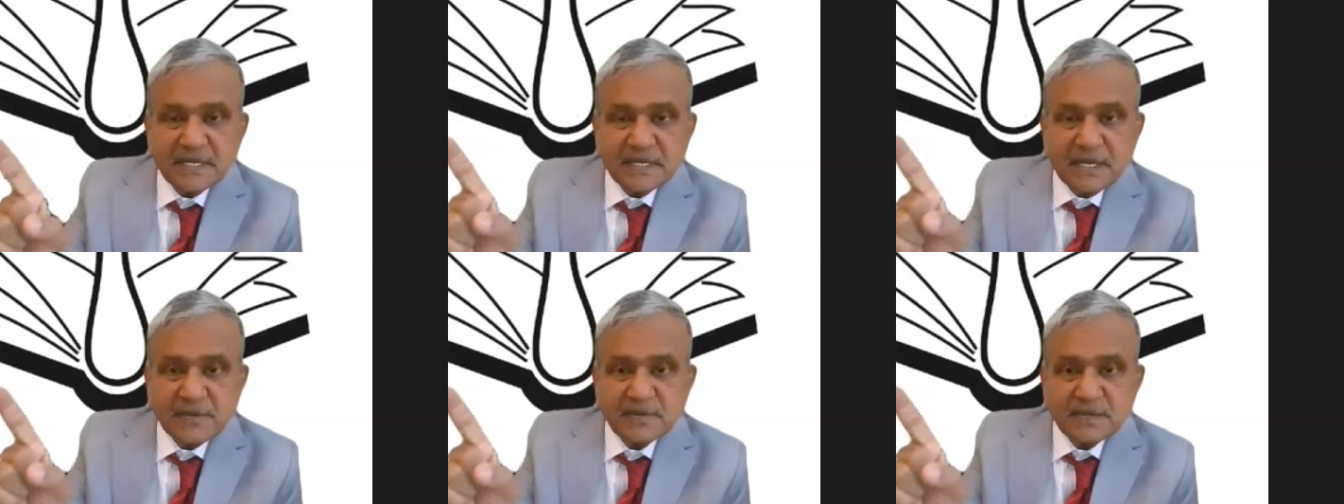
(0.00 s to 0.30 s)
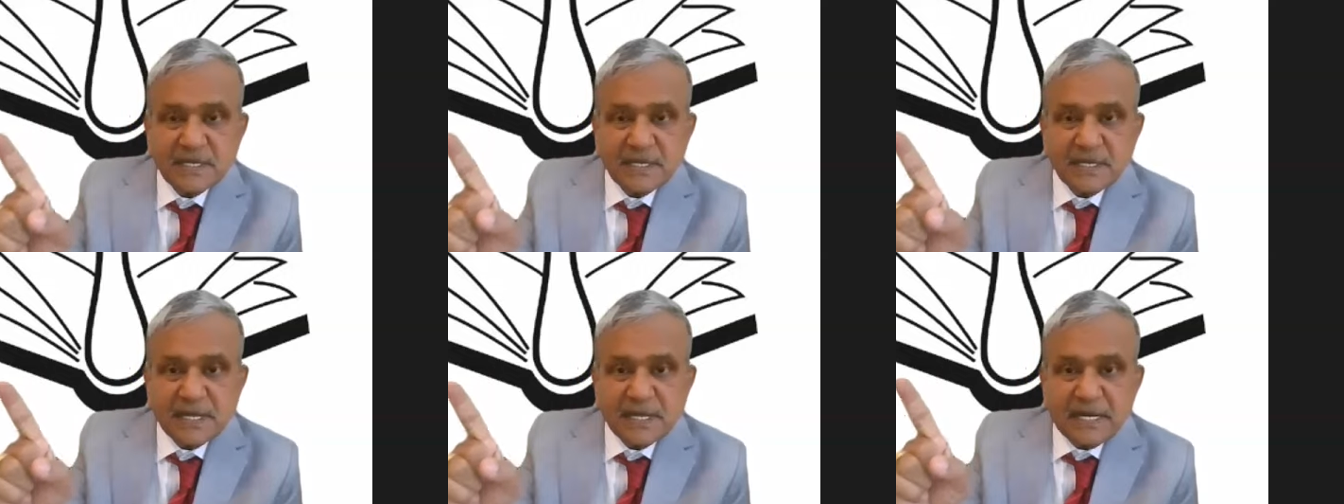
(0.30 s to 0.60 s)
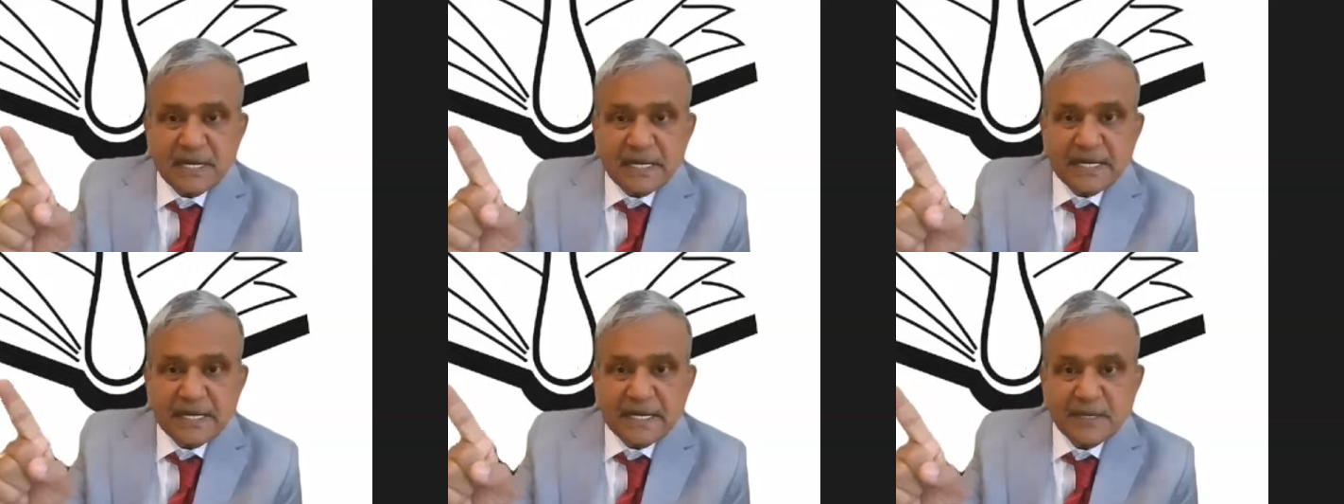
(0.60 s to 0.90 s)
3,000,
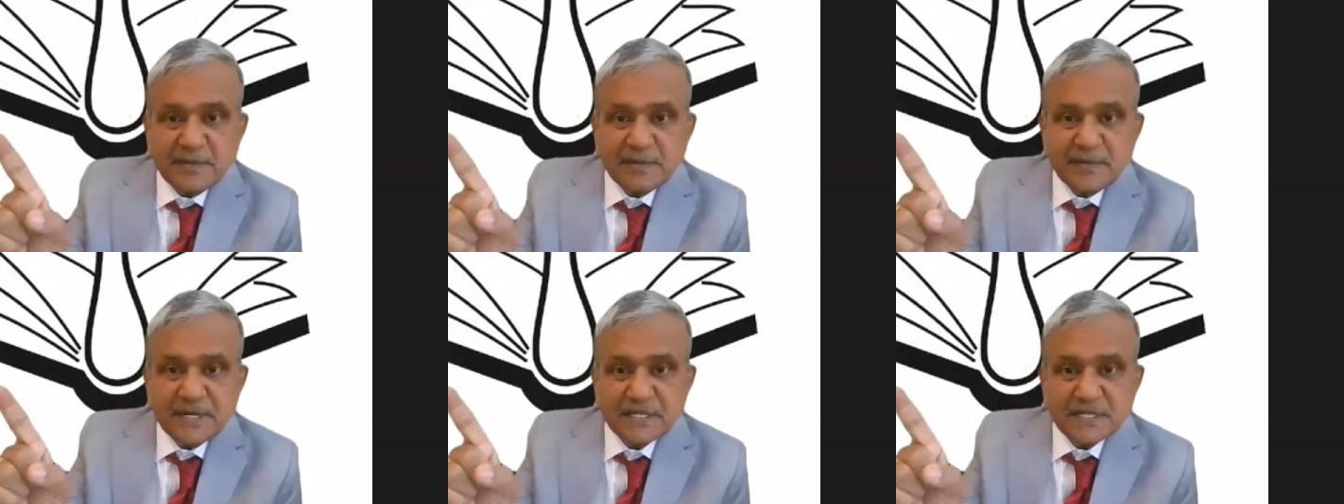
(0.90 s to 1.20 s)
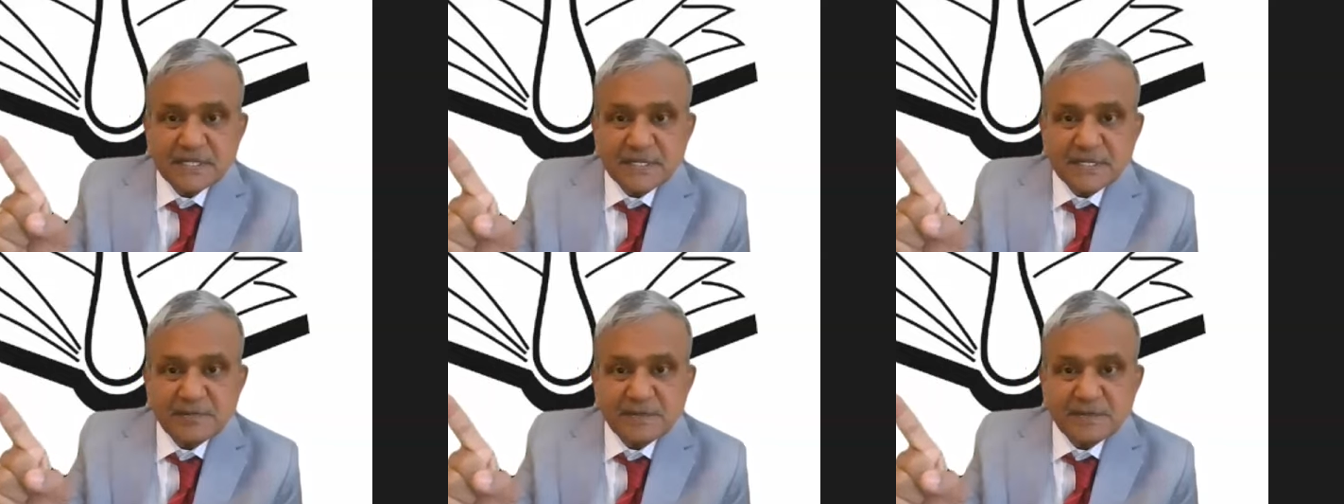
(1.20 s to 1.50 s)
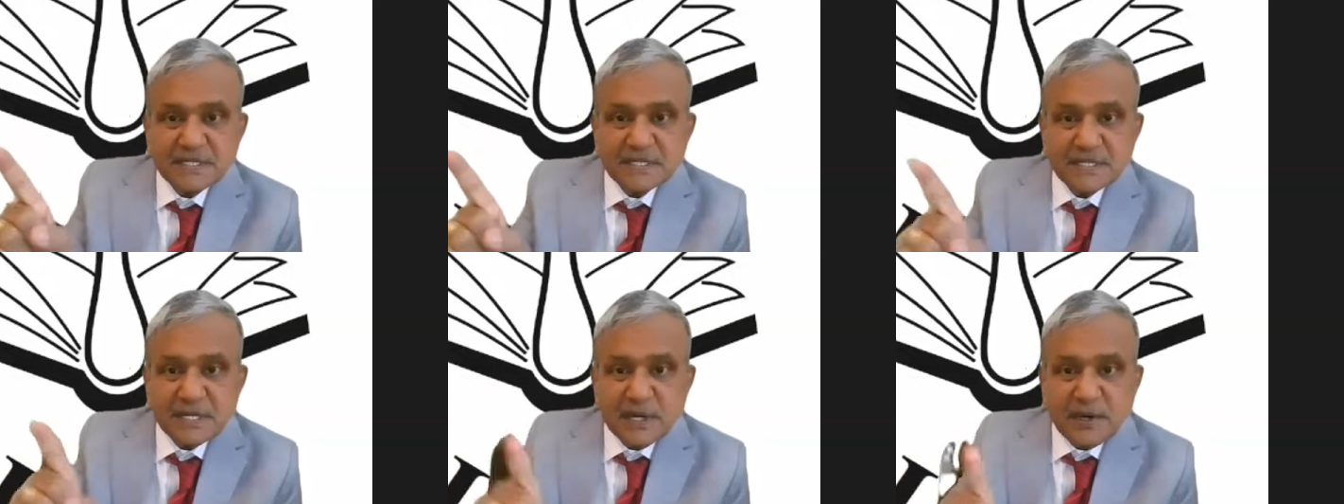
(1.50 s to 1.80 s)
10%
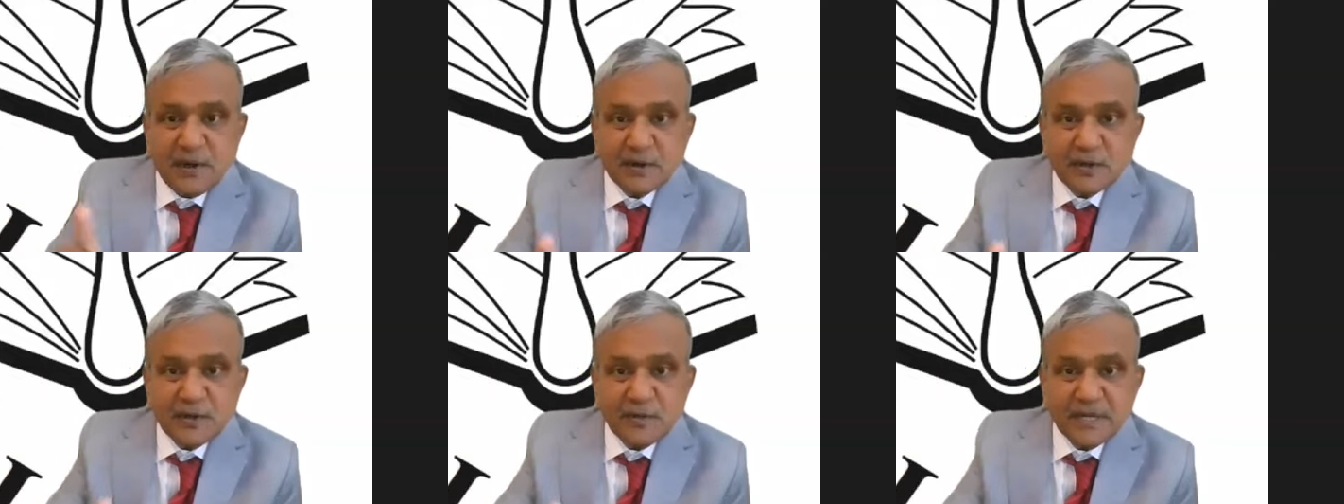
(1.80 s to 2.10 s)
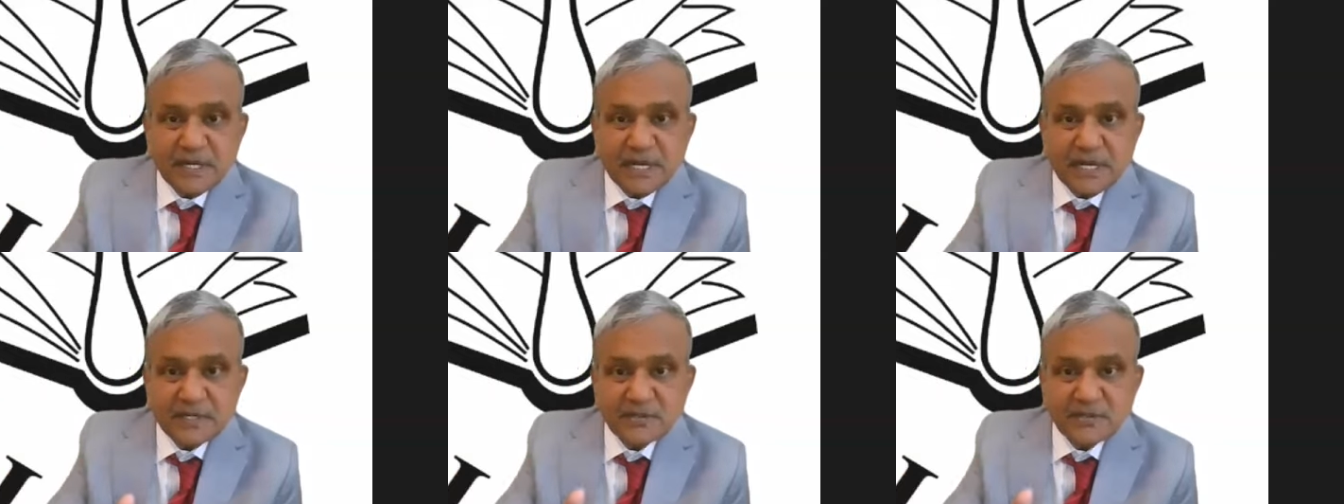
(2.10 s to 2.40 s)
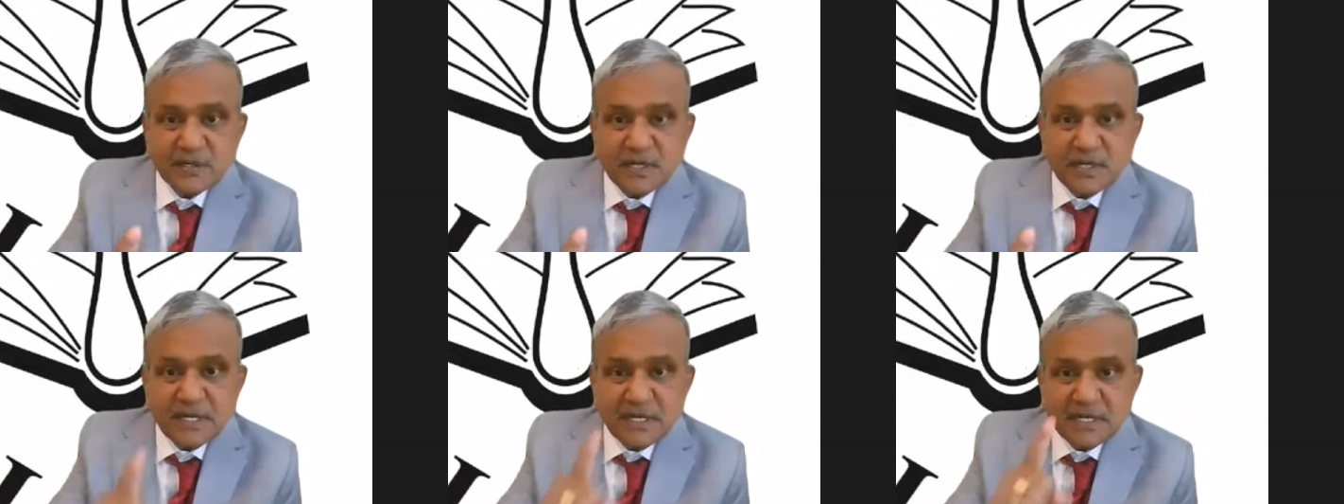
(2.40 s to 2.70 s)
means the government
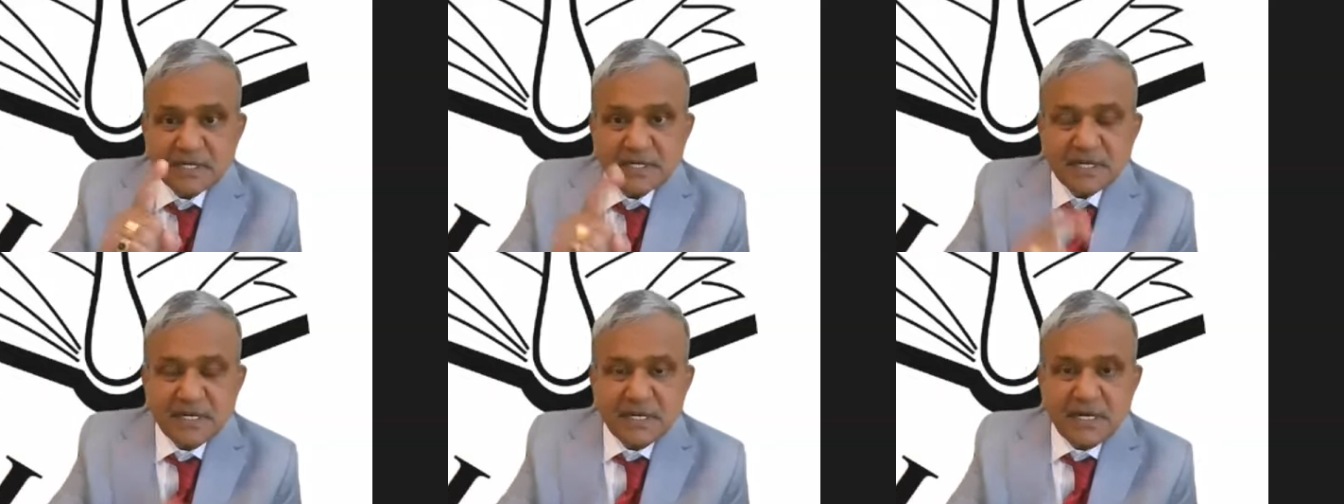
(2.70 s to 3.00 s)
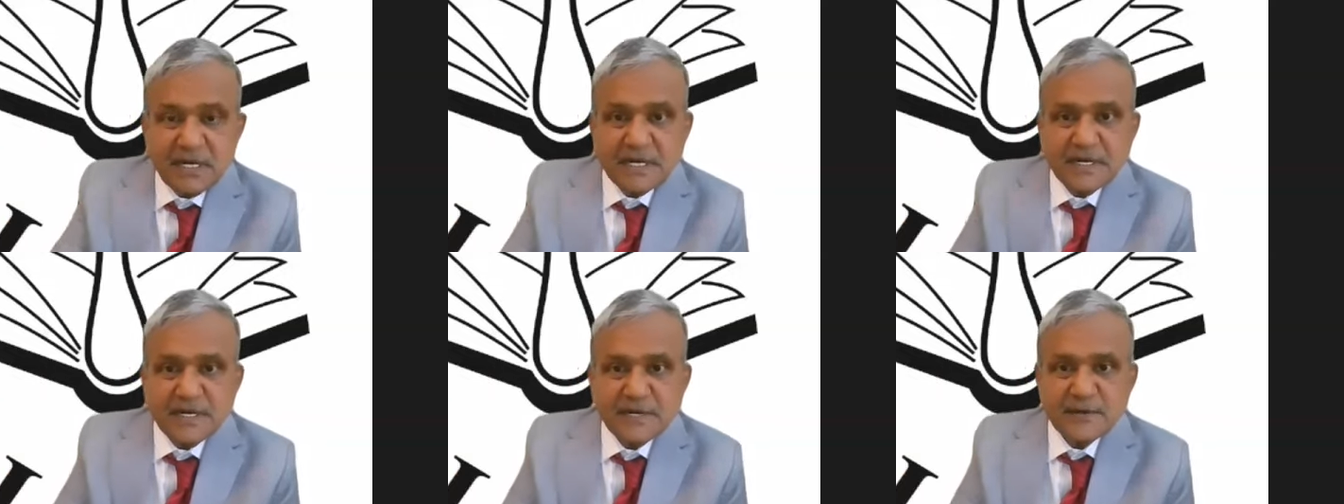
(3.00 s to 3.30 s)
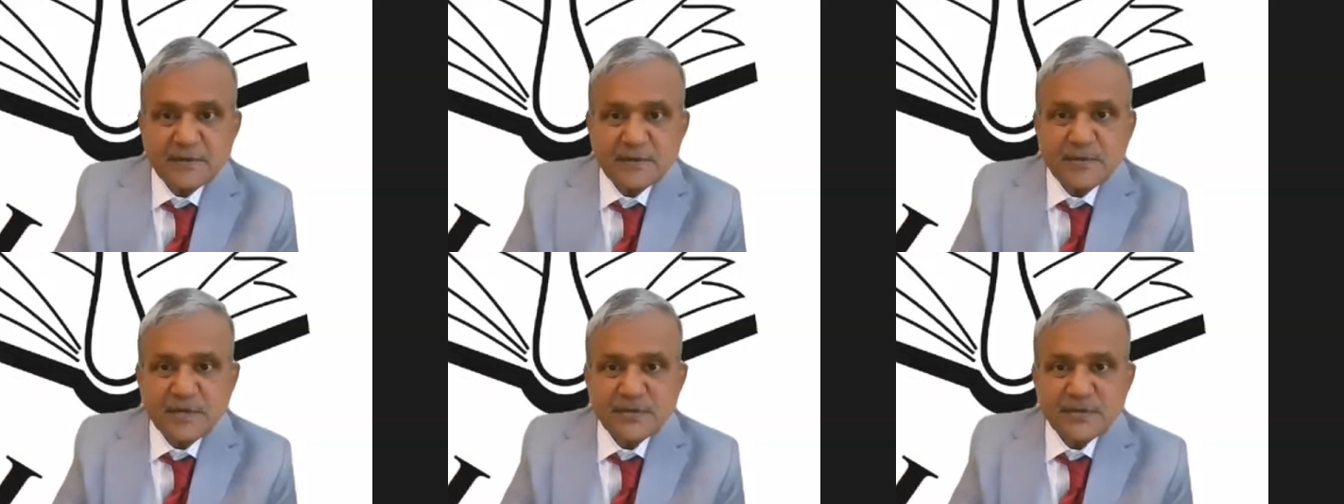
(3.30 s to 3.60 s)
has to get
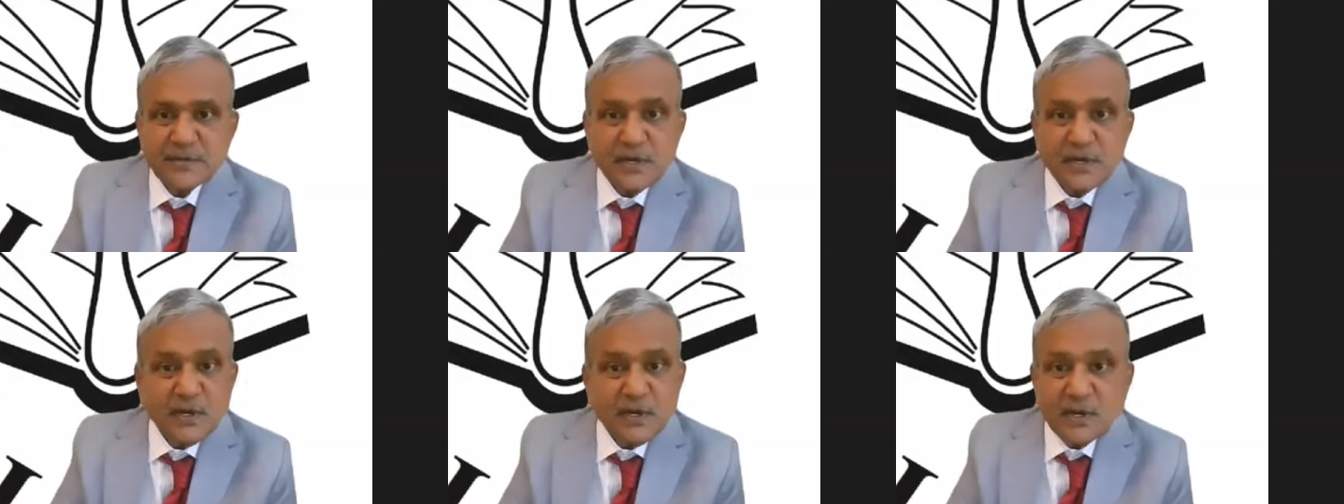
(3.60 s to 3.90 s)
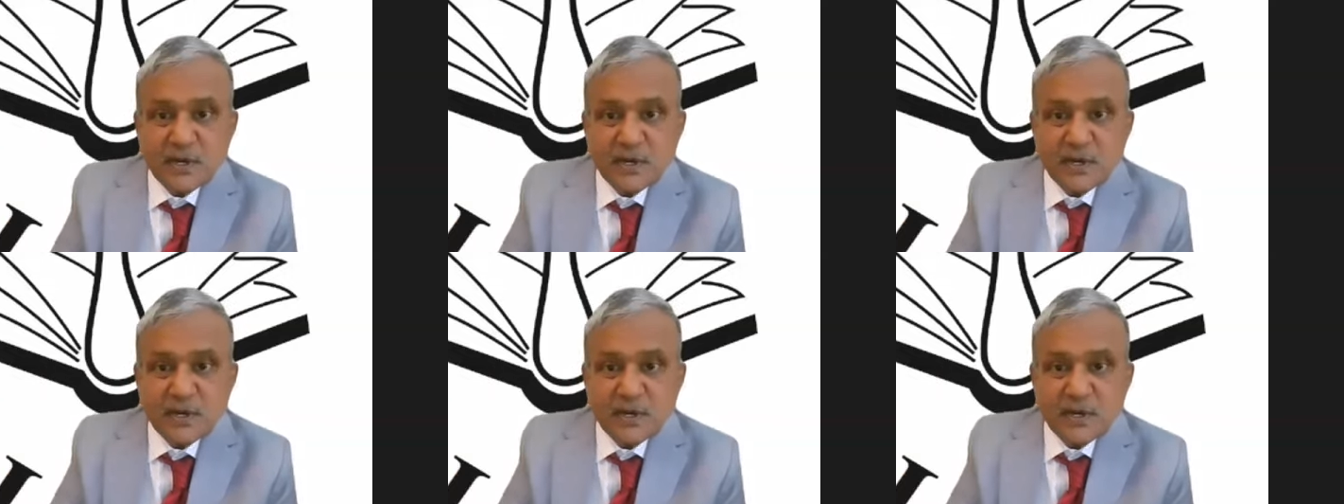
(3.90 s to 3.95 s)
300 rupees.